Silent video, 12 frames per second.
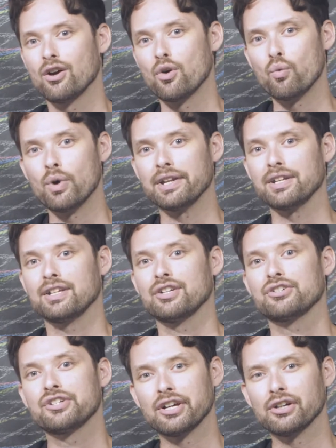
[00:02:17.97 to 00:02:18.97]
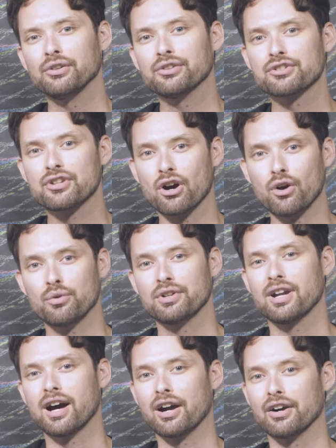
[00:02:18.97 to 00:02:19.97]
What shareholders
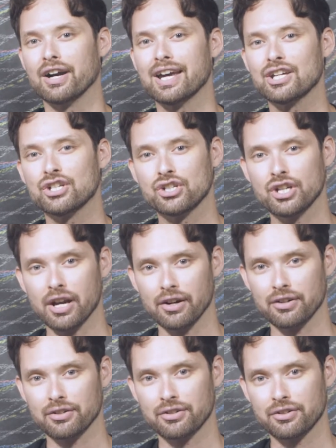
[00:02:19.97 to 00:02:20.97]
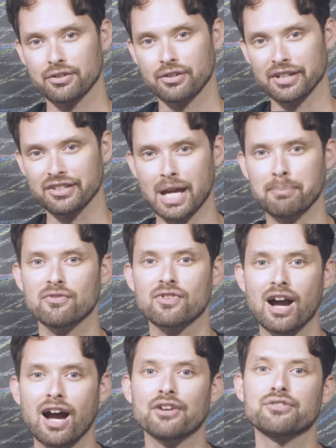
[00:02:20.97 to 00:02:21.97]
own are shares, a type of
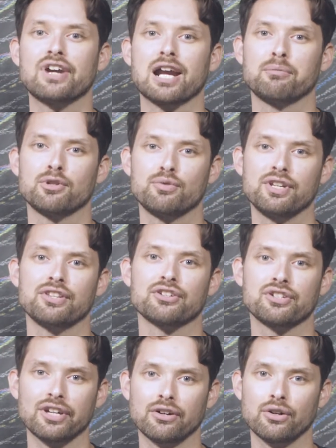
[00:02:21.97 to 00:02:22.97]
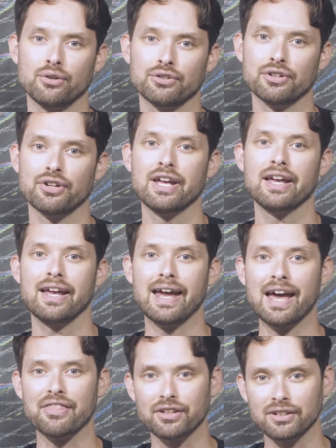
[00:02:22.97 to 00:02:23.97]
contract between the shareholder
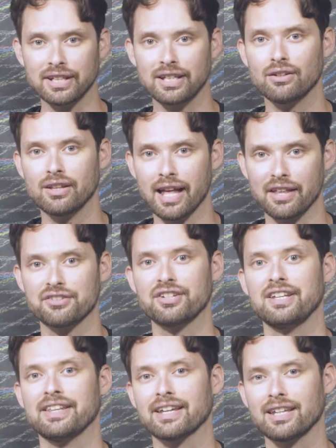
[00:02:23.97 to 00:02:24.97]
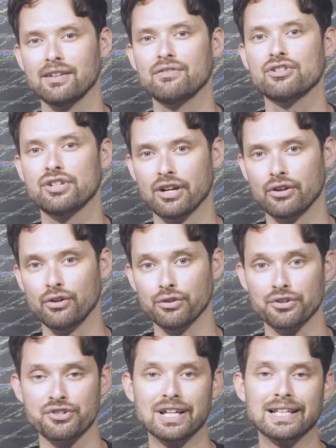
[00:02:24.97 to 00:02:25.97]
and the legal entity that gives
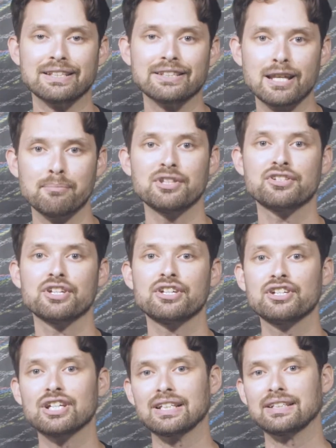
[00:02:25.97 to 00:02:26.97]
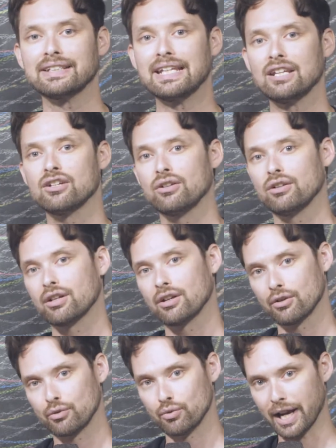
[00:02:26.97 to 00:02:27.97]
shareholders limited legal
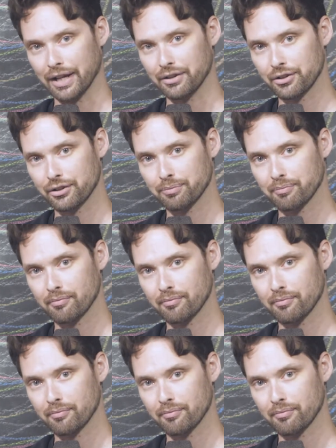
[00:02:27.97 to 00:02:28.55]
rights.